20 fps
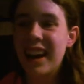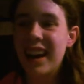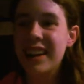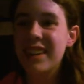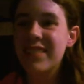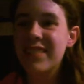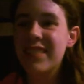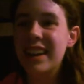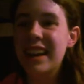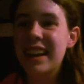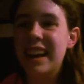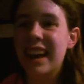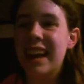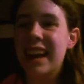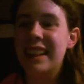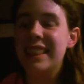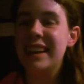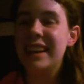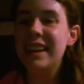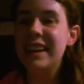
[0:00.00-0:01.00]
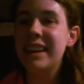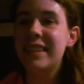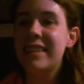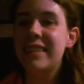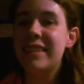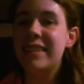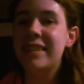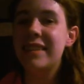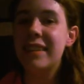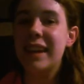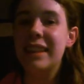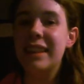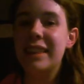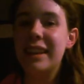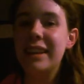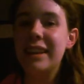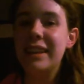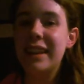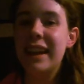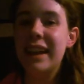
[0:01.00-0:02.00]
I'll admit it, I
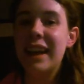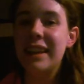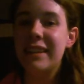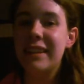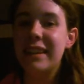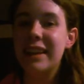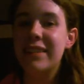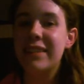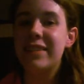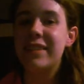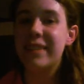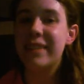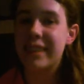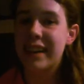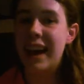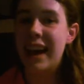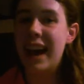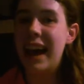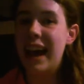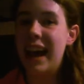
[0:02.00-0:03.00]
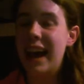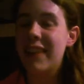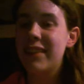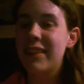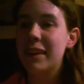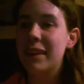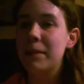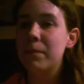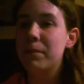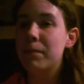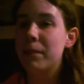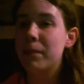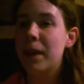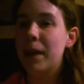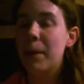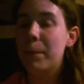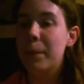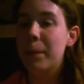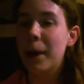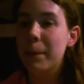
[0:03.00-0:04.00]
think the idea of Scott having
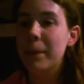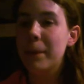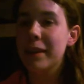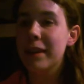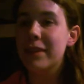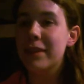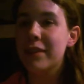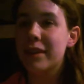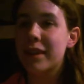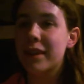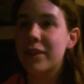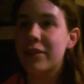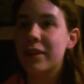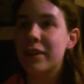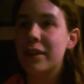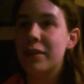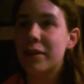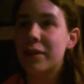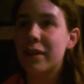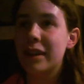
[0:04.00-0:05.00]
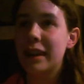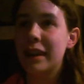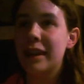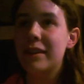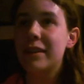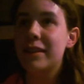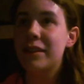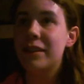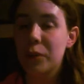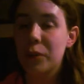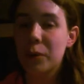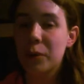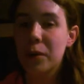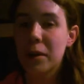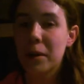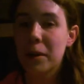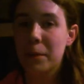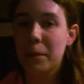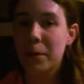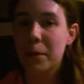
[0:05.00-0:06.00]
a puppy love crush on Courtney is
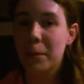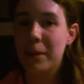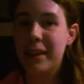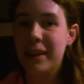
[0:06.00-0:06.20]
adorable,